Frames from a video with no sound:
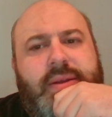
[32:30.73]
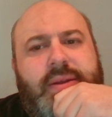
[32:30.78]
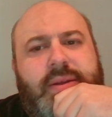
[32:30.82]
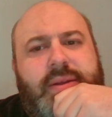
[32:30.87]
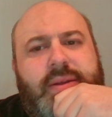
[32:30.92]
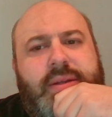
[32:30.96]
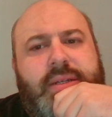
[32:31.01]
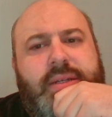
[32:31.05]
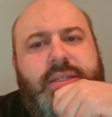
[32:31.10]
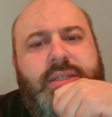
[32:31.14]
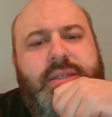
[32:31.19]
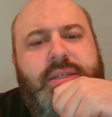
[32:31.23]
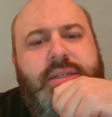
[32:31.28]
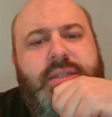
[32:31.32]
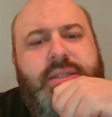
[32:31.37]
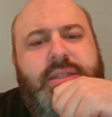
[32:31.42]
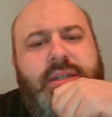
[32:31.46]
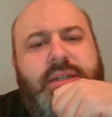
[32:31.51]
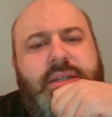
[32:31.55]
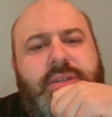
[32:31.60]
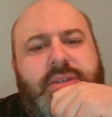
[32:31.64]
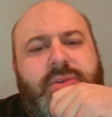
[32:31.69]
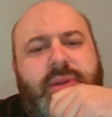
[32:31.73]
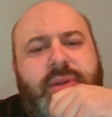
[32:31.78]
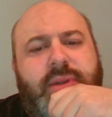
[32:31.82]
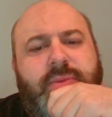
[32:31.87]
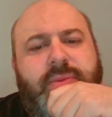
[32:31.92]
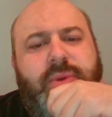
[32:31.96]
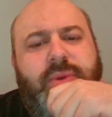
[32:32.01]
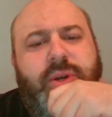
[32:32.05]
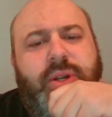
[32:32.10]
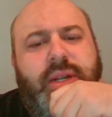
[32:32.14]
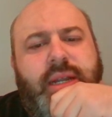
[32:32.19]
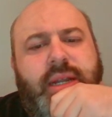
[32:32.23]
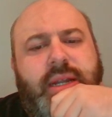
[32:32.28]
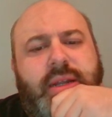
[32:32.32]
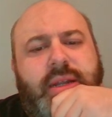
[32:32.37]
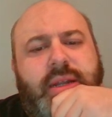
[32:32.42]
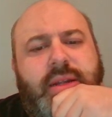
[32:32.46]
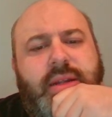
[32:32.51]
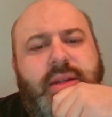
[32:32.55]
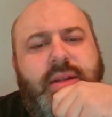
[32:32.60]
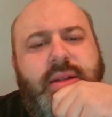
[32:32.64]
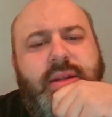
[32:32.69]
is that trick working?
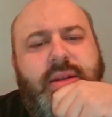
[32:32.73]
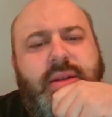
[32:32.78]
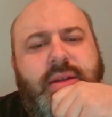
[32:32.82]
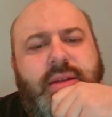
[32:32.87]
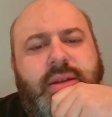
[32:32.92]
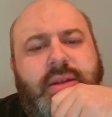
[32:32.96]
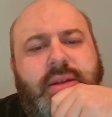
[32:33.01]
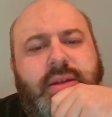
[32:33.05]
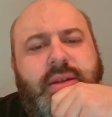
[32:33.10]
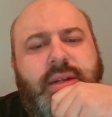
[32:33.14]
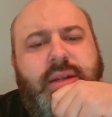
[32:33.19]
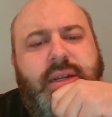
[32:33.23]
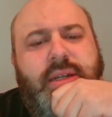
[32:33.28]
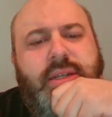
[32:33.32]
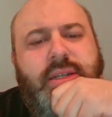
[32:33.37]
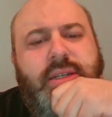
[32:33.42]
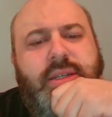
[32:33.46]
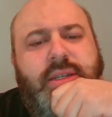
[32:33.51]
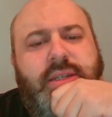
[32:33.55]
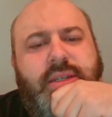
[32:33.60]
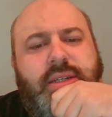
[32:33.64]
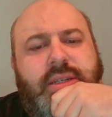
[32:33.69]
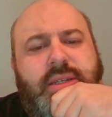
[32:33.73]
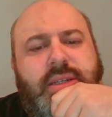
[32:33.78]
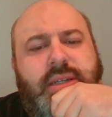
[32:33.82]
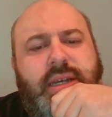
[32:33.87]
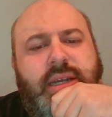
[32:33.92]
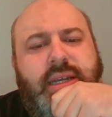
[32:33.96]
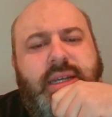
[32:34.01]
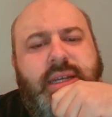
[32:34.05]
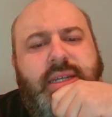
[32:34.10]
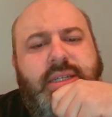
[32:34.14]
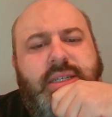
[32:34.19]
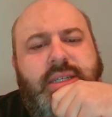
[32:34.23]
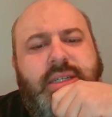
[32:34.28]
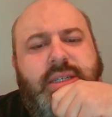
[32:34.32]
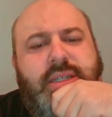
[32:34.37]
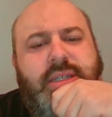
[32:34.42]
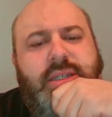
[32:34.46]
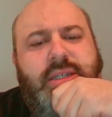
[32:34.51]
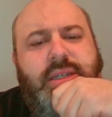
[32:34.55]
Like takes,